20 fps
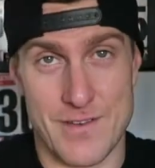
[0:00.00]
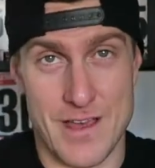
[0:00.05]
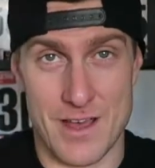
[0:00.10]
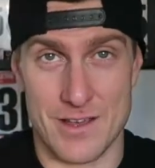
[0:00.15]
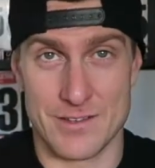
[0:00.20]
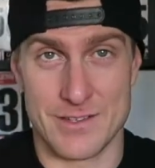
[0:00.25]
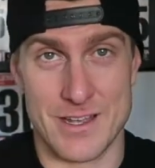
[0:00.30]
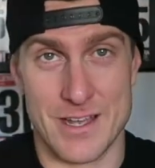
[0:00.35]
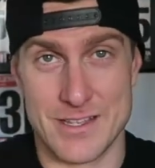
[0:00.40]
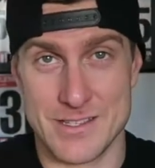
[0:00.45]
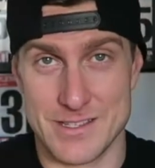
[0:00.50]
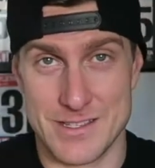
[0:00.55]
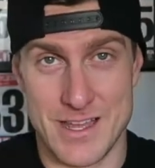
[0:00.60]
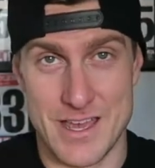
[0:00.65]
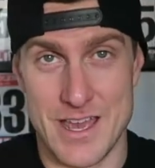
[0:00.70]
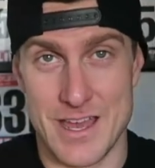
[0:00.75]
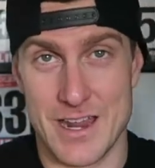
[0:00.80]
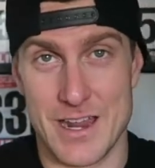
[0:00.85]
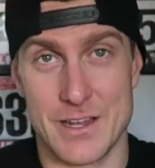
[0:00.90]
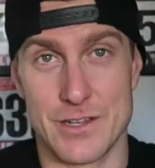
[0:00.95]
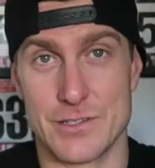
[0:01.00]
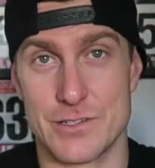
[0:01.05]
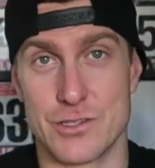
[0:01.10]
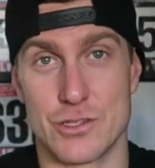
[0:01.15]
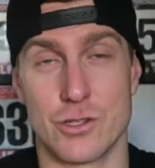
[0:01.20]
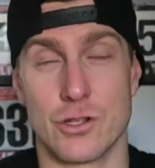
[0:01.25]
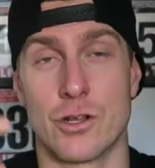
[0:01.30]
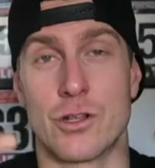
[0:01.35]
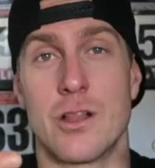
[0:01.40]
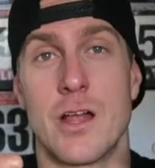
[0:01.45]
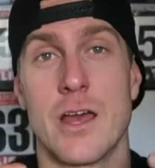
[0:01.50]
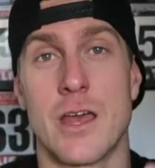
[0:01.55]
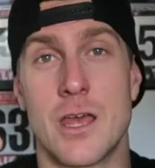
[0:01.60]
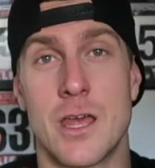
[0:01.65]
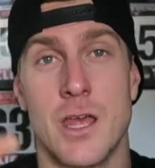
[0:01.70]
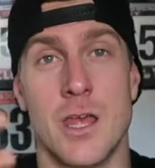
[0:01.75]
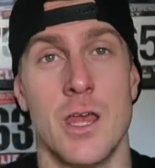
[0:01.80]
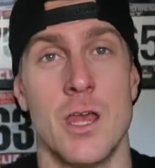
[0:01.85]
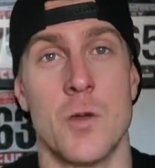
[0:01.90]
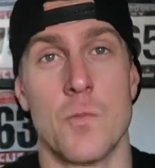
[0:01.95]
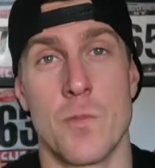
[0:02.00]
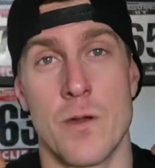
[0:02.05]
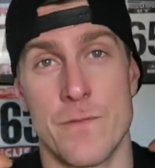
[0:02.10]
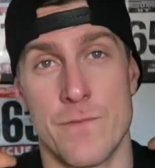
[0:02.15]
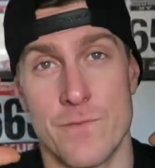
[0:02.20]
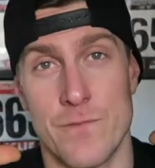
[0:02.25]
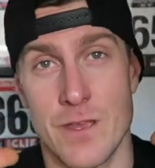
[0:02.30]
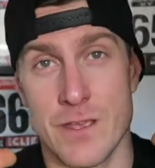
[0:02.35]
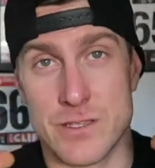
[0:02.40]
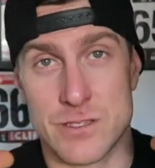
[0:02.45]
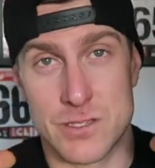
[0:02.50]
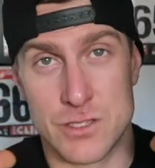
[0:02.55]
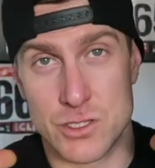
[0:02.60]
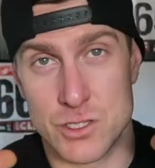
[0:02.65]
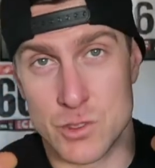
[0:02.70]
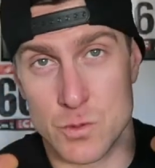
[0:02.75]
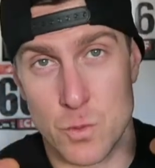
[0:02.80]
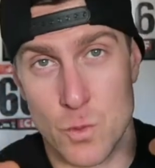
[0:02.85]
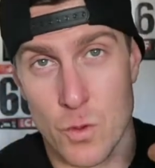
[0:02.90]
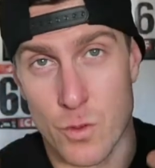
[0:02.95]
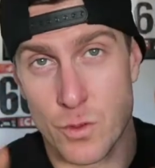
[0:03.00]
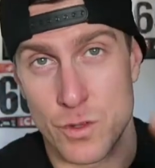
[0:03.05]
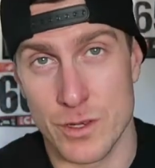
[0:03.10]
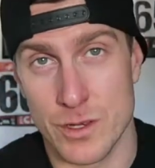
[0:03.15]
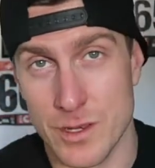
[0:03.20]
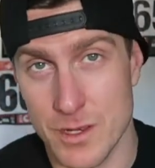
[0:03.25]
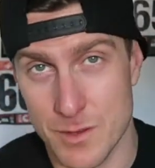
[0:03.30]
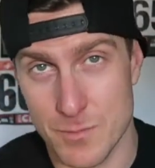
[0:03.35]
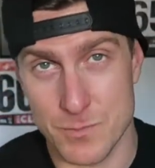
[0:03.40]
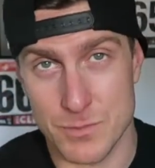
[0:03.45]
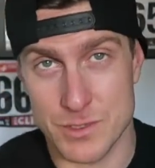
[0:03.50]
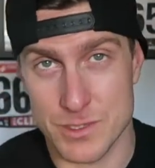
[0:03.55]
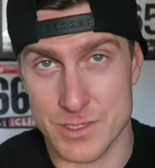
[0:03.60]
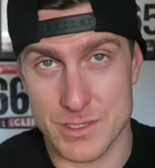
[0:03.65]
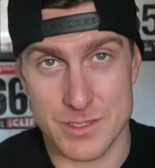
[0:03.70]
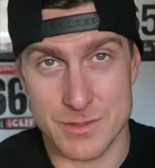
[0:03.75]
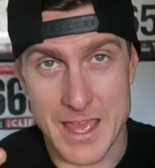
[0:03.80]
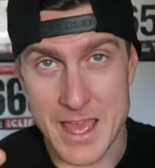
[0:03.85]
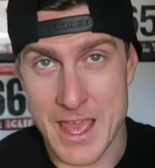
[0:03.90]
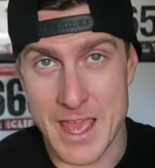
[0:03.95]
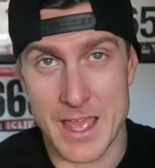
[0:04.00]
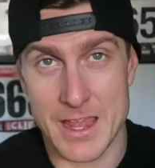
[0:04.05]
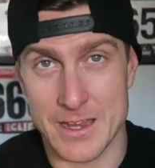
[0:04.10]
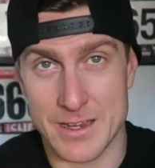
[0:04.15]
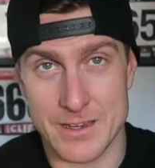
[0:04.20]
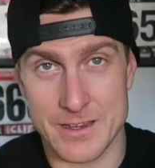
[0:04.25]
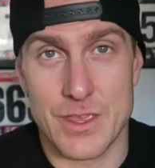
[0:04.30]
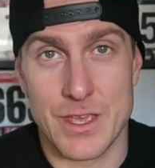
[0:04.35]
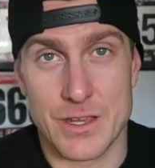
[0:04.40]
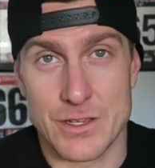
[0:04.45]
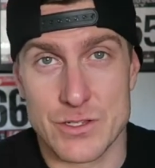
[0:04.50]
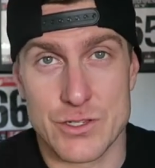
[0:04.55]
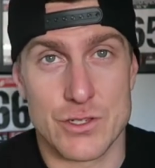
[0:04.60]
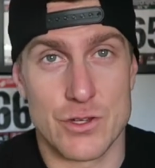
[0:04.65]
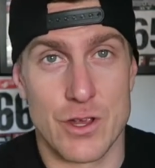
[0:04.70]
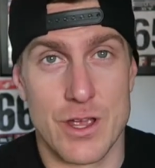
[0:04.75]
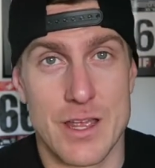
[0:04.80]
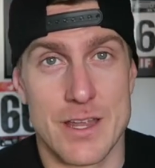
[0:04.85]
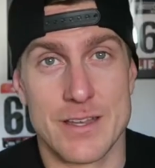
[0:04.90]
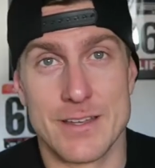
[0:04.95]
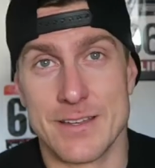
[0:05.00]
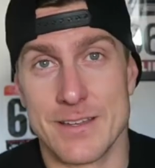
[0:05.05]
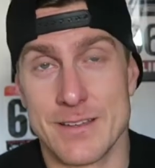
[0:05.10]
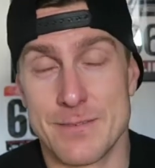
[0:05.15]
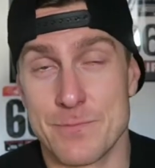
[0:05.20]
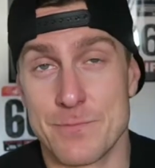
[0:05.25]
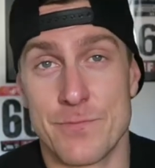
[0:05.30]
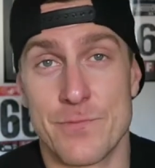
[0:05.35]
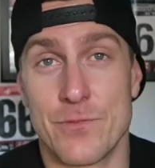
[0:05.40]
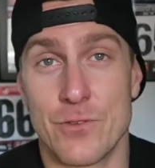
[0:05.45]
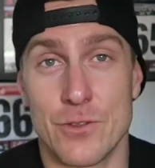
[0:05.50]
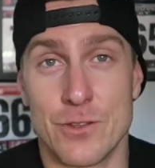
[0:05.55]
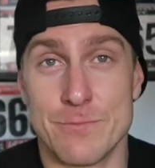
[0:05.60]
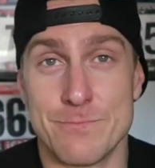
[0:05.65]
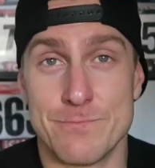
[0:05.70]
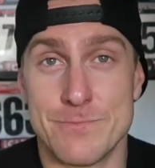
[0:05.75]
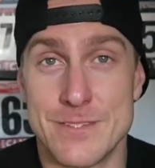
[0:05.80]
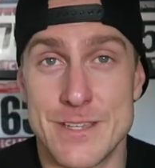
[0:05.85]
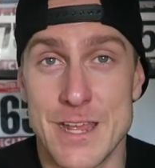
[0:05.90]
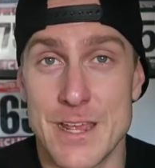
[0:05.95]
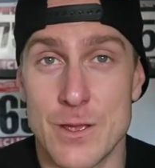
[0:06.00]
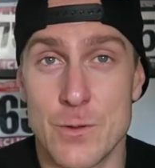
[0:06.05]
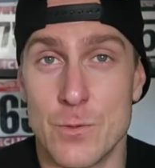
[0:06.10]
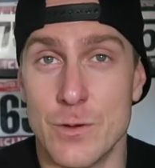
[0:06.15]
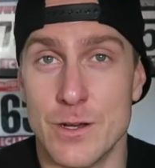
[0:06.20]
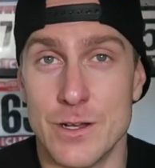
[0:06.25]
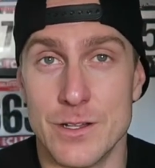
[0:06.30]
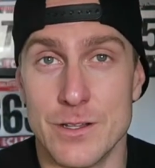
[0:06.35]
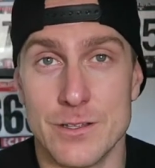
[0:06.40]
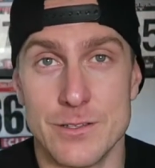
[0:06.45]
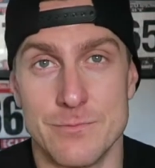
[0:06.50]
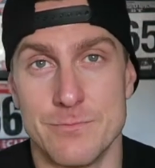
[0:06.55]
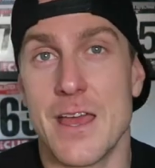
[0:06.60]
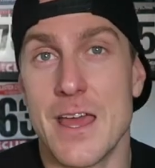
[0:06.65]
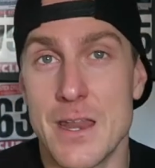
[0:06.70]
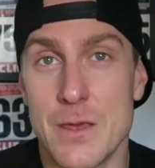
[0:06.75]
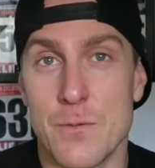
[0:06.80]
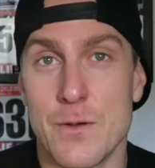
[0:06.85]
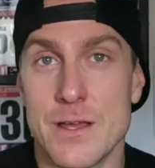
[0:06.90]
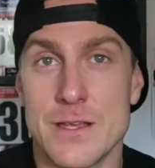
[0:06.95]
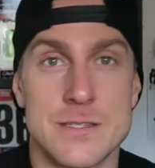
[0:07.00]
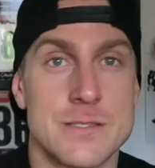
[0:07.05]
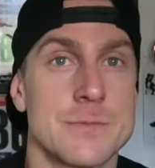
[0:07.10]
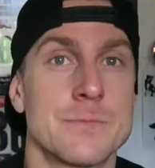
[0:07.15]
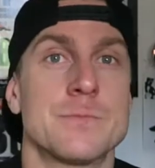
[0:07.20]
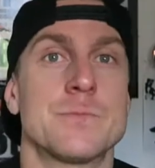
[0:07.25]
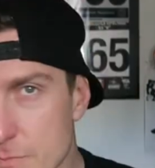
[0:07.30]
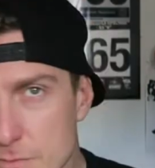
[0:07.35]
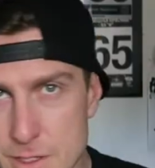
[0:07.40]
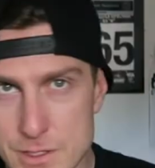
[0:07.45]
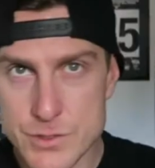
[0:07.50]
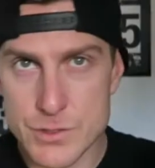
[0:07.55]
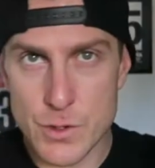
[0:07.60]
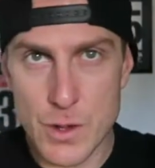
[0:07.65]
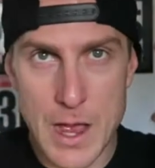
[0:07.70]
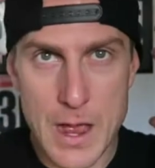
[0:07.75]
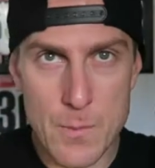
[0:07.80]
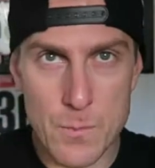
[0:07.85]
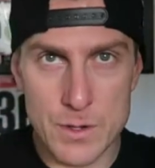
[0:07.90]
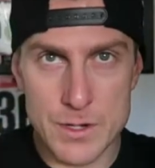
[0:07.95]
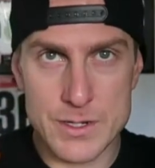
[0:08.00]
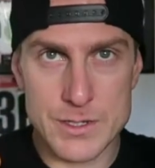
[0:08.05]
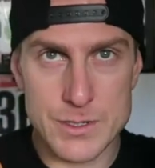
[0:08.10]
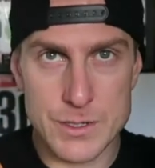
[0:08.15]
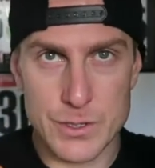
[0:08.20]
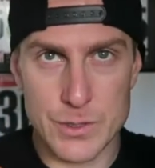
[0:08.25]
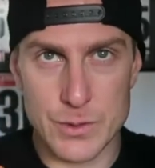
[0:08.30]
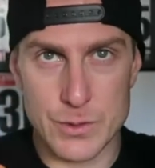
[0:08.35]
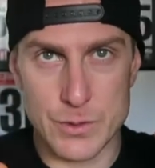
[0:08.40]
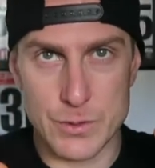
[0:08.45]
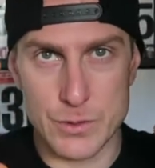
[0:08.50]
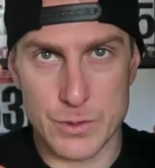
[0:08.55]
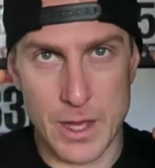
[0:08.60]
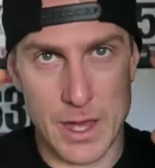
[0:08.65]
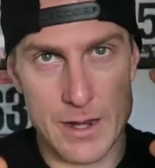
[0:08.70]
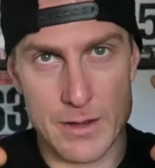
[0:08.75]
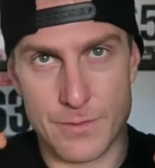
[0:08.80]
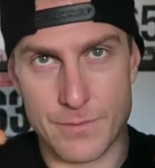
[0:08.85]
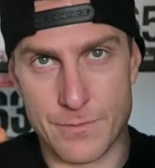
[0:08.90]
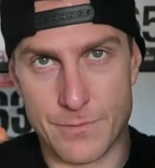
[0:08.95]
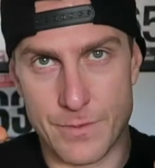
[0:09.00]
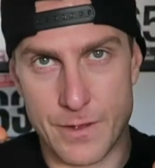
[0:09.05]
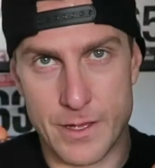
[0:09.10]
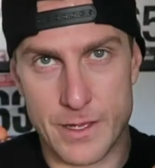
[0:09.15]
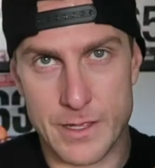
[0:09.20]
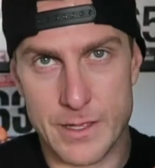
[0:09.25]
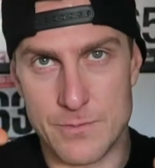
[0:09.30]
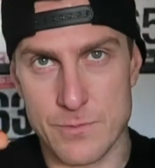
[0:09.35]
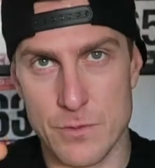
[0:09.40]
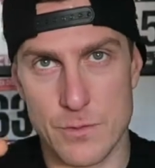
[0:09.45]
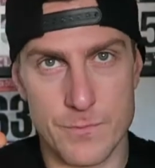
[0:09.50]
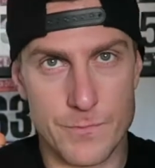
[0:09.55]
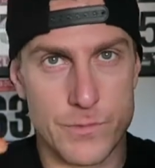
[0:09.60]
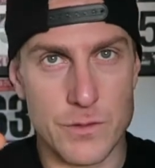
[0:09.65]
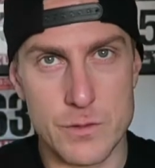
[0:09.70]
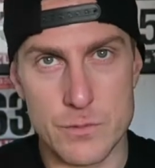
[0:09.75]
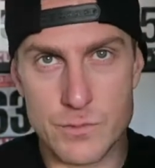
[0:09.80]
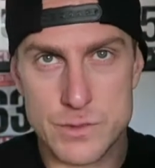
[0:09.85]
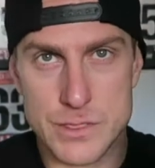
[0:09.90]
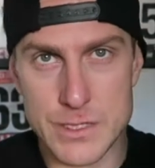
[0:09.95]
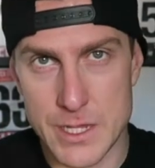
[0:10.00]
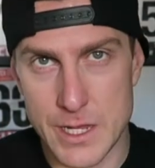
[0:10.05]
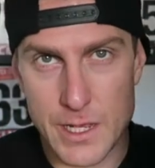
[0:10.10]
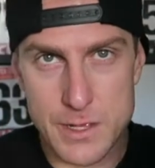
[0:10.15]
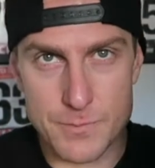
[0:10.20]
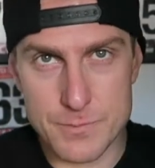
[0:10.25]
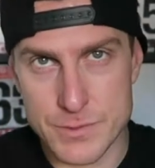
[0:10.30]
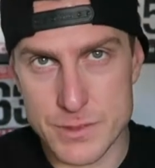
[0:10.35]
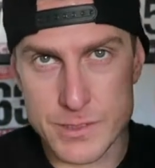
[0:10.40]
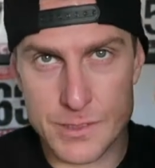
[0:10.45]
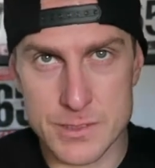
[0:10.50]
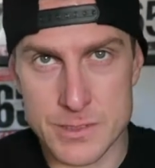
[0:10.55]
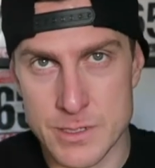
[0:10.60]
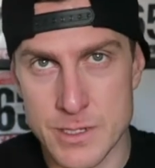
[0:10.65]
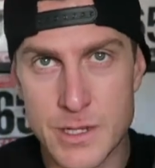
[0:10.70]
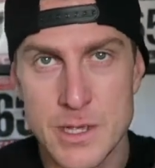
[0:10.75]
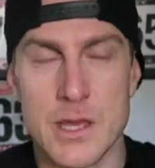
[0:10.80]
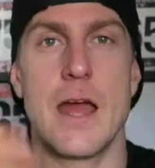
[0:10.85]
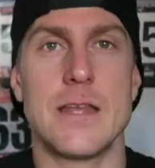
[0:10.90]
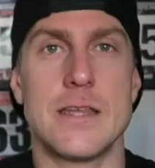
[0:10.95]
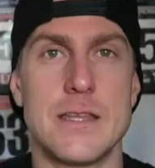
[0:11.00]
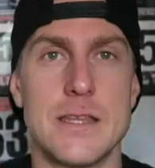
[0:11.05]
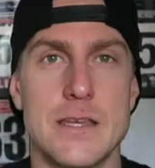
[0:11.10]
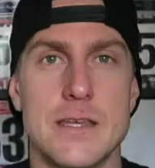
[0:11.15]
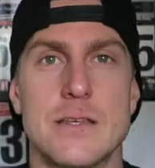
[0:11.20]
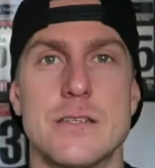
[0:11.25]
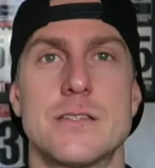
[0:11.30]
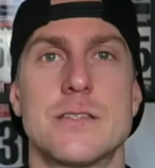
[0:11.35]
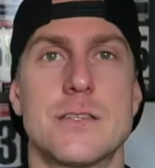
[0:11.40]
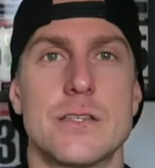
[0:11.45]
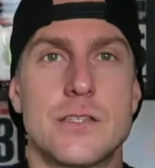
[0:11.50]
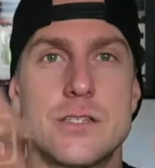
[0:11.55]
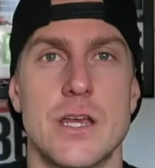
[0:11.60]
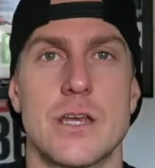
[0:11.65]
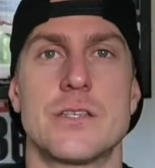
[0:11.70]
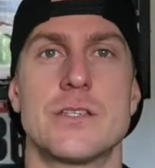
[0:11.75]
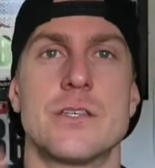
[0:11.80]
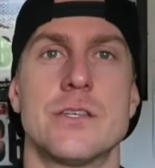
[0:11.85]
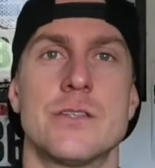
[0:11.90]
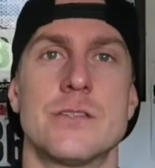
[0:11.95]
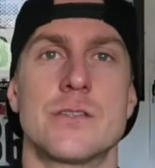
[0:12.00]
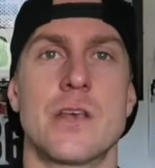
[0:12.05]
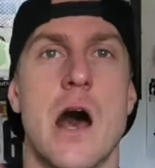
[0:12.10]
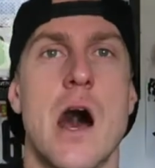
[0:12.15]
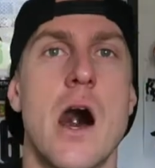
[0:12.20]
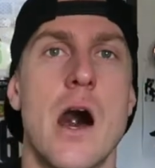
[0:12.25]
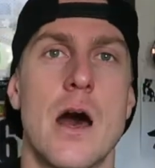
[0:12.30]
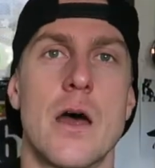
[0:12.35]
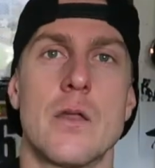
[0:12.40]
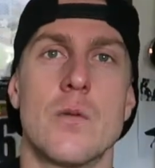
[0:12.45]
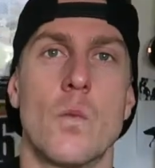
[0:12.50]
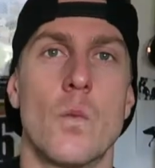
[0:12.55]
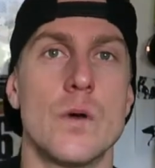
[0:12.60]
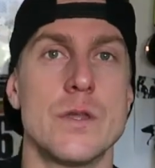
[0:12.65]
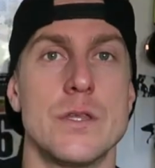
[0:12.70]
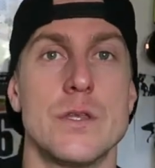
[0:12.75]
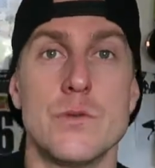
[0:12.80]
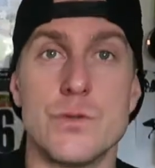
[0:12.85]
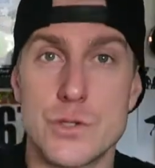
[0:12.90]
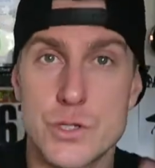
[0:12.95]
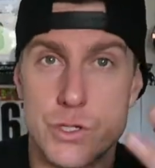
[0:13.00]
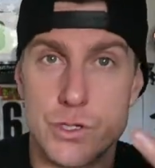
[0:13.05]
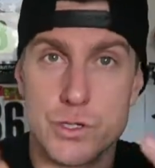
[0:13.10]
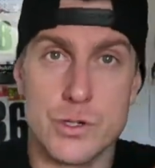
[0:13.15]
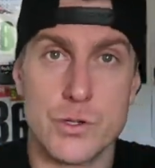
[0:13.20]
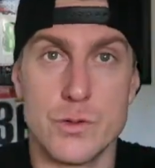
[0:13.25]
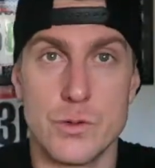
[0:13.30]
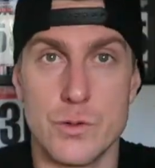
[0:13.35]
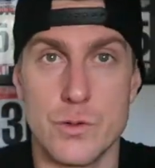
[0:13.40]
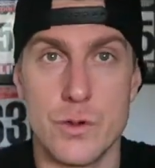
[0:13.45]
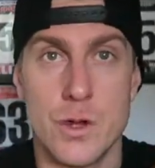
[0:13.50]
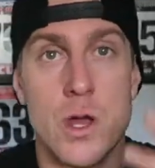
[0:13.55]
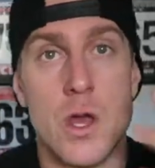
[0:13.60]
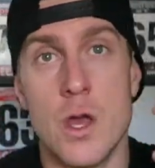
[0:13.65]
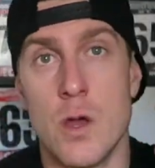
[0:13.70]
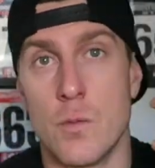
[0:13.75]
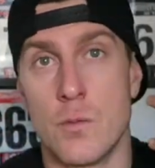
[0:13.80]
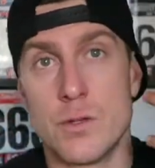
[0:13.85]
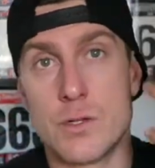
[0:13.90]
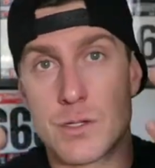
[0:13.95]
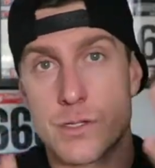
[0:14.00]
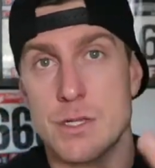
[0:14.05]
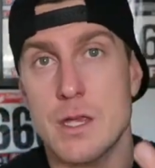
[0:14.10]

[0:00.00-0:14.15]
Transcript: Valentine's Day, and I just look like my face is swollen, and I just can't think straight, and full of Dayquil, and anyways. So I wanted to kind of give you a few tips, ideas, suggestions on what you should do when you're